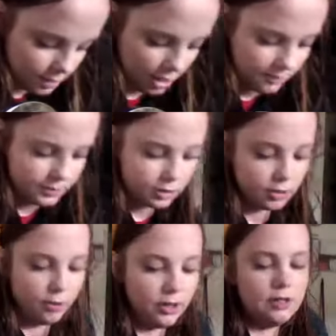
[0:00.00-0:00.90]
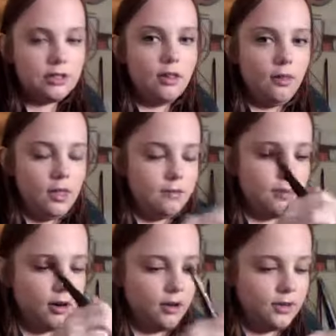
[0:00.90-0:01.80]
I'm just going into the lid
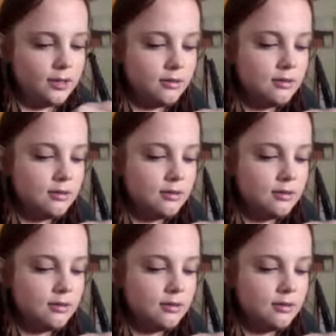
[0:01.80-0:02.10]
part of it,